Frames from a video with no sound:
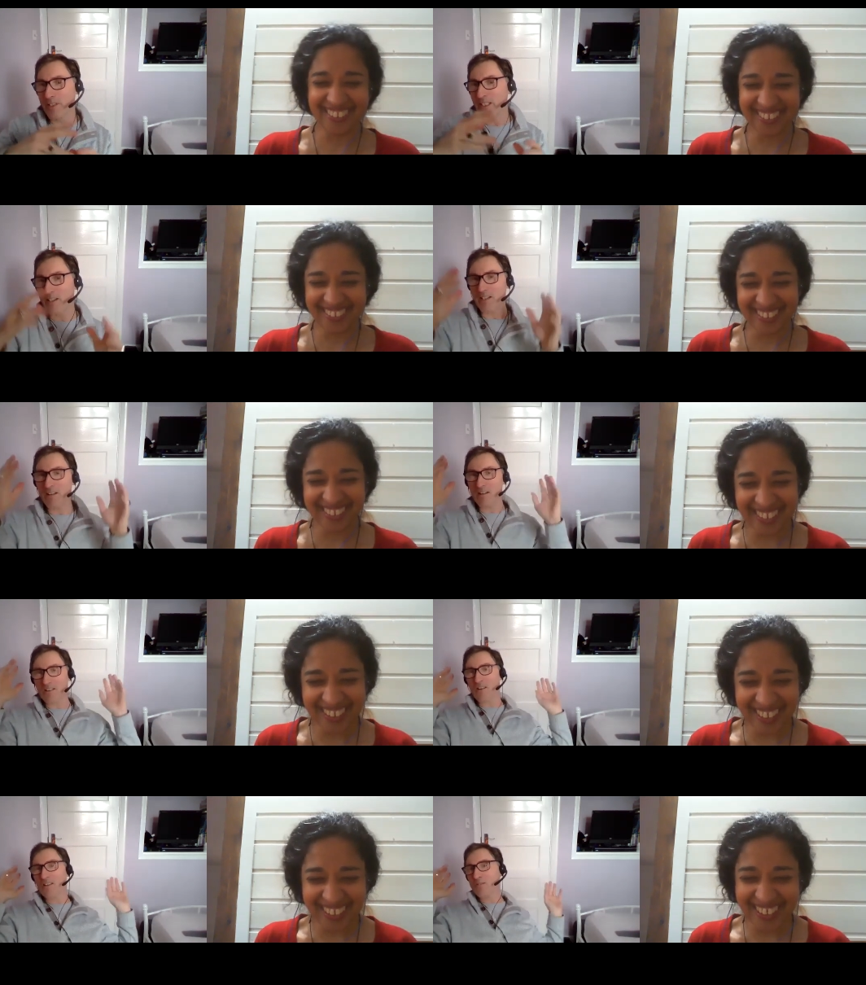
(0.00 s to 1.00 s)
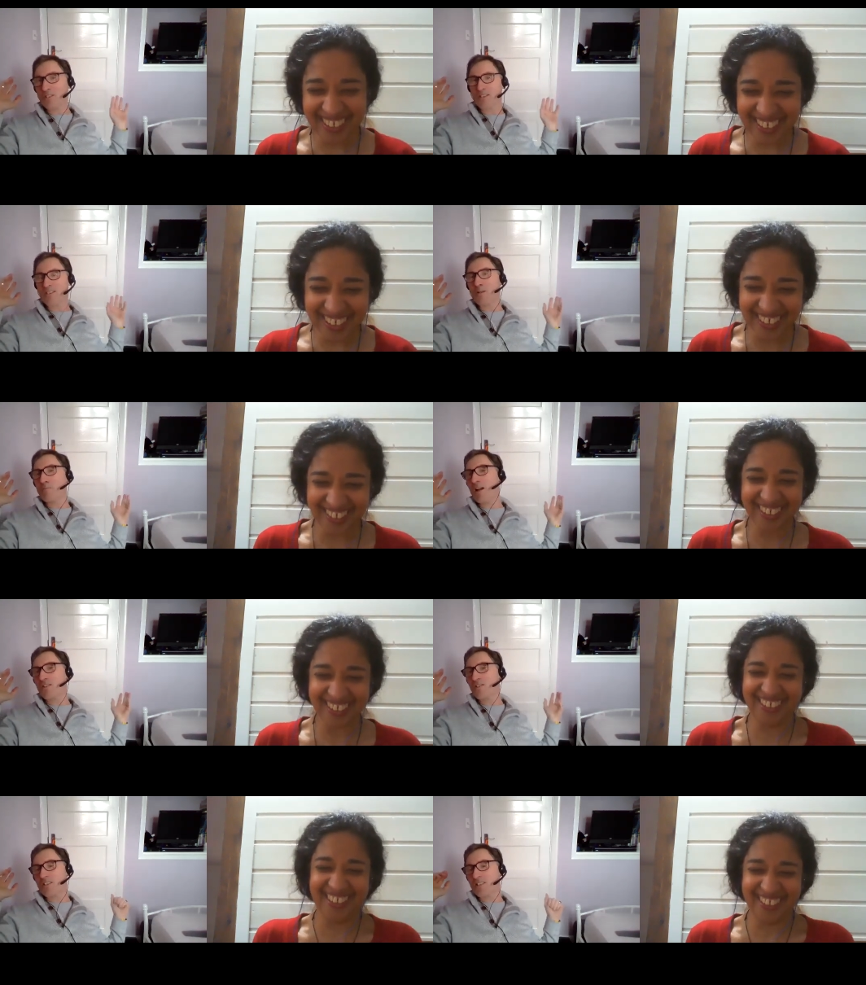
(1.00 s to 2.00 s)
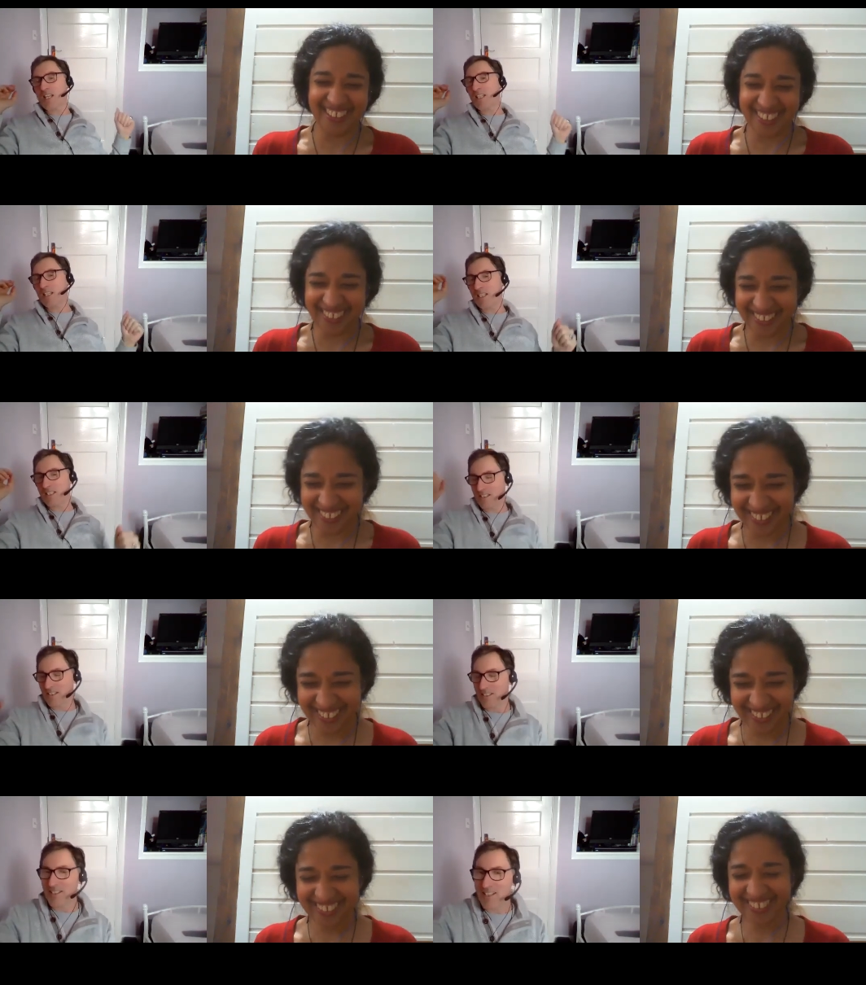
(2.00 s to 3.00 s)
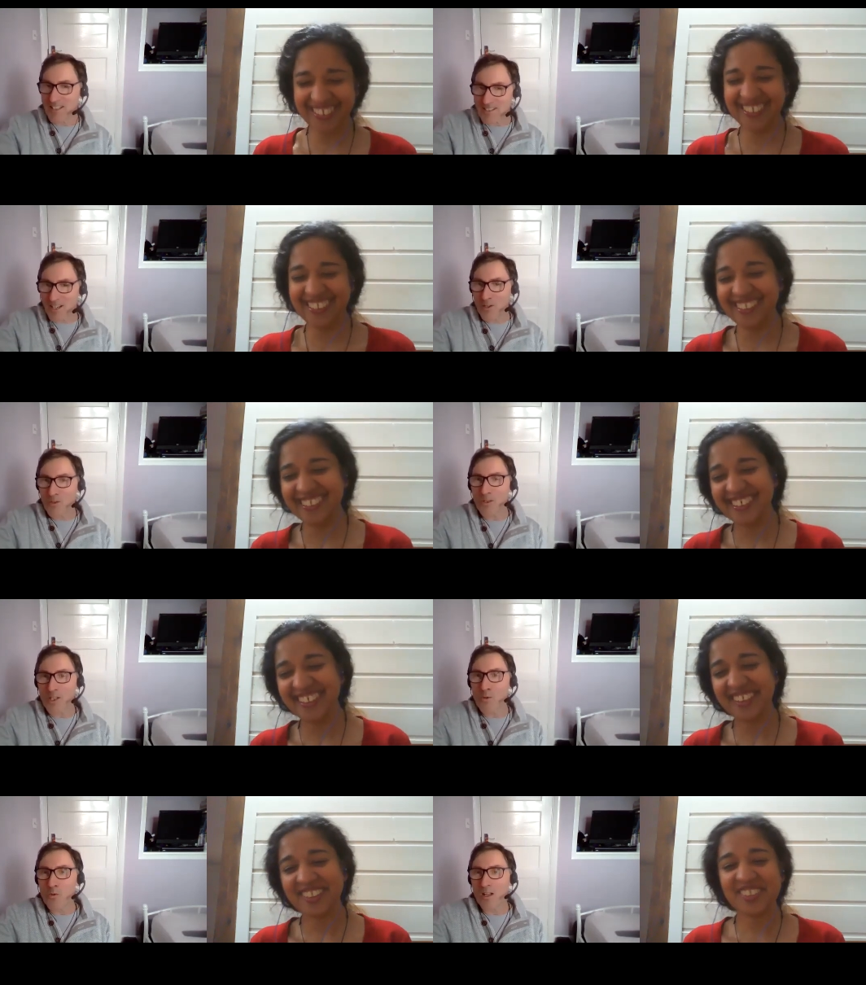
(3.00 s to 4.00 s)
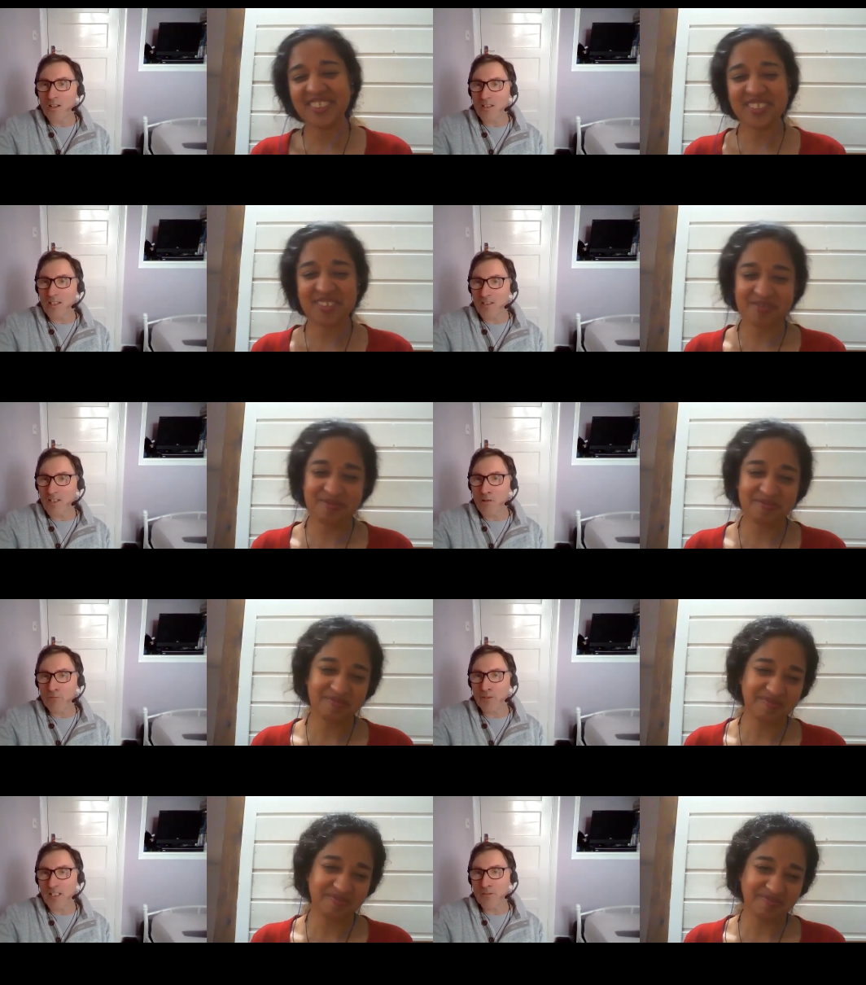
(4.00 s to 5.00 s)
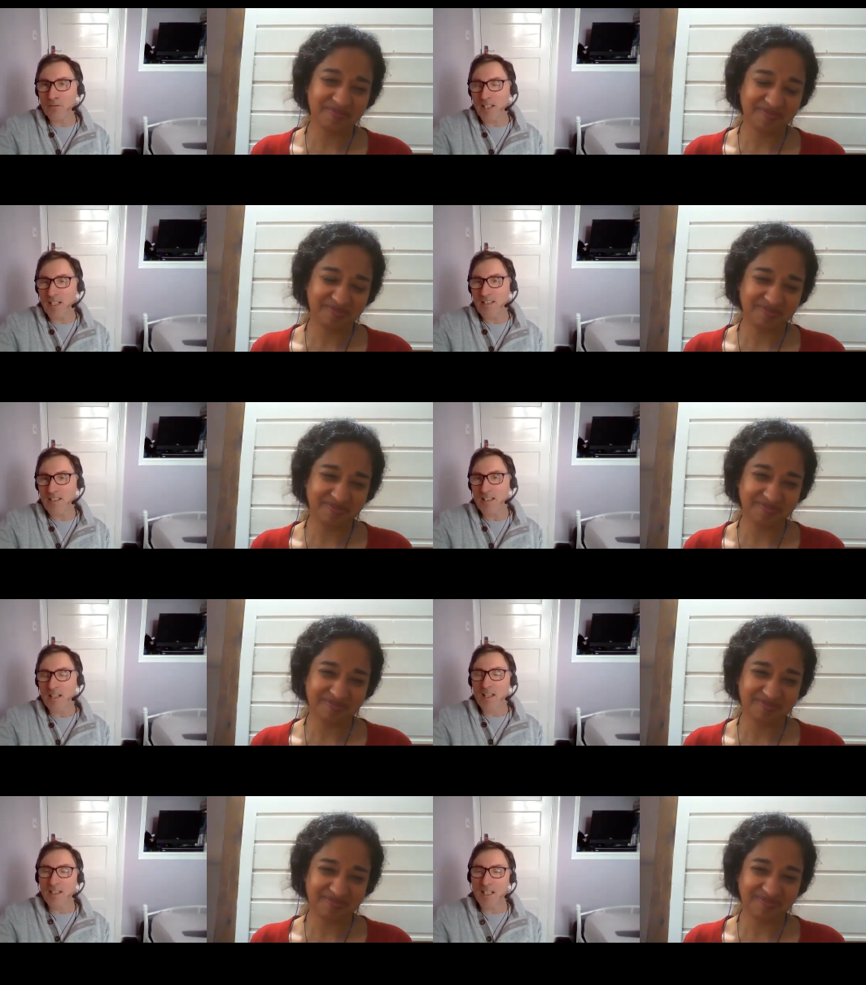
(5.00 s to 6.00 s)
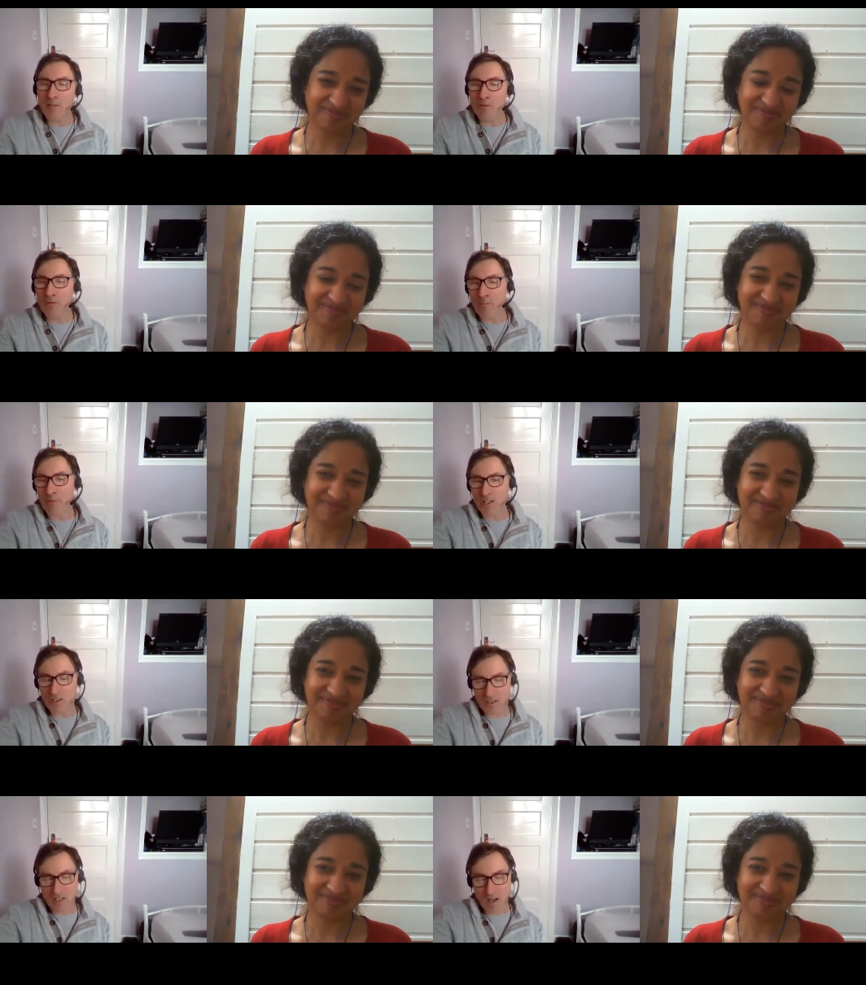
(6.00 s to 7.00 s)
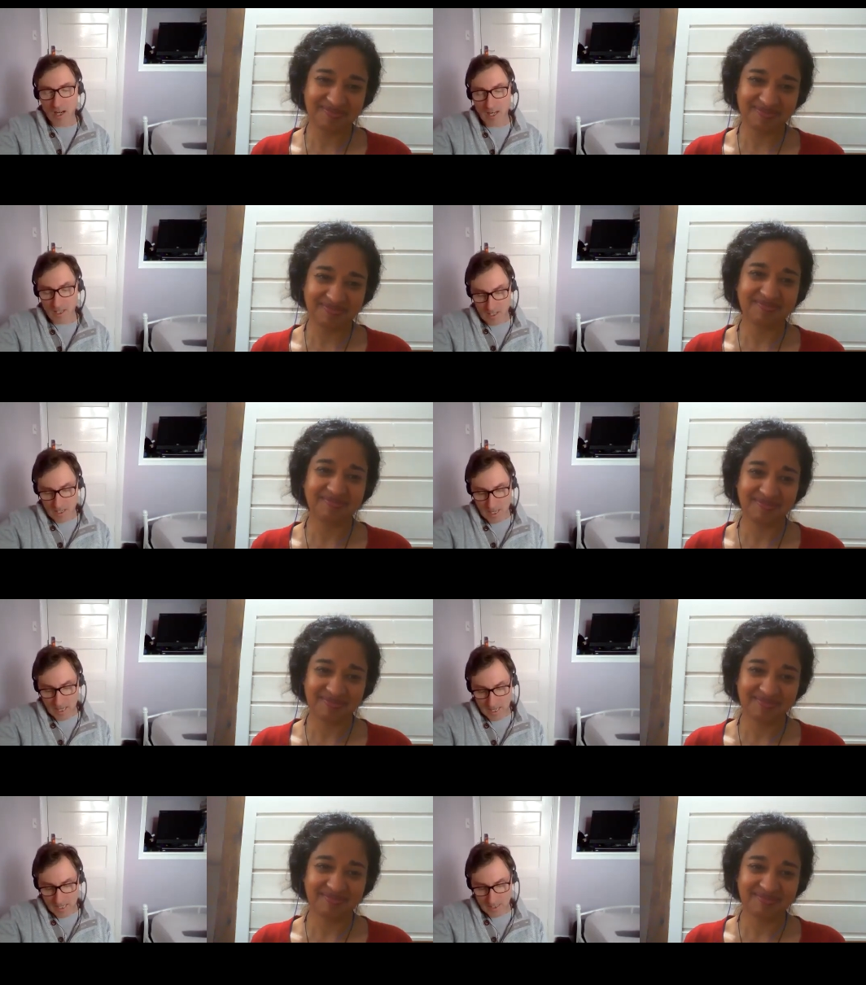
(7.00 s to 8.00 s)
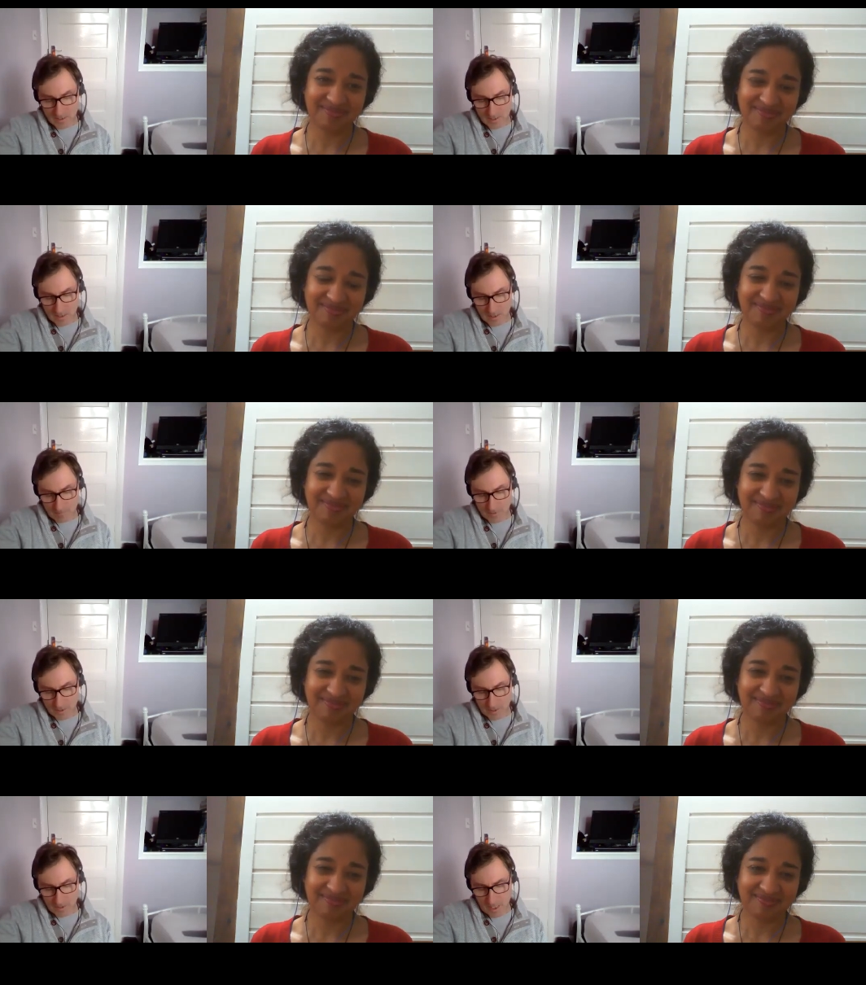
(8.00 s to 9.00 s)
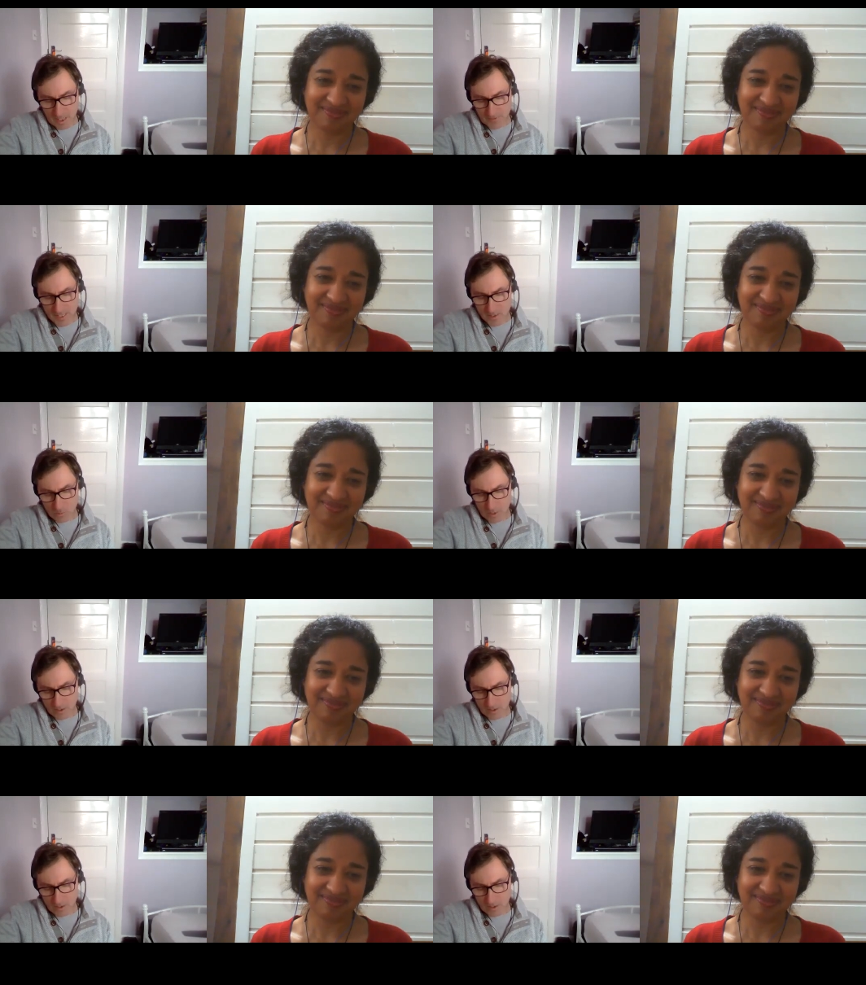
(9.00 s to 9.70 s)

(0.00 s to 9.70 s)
Speaker 1: going, oh God, so much to take in. So go well, don't feed the fears, keep your vibration high. And uh, yeah, that's the way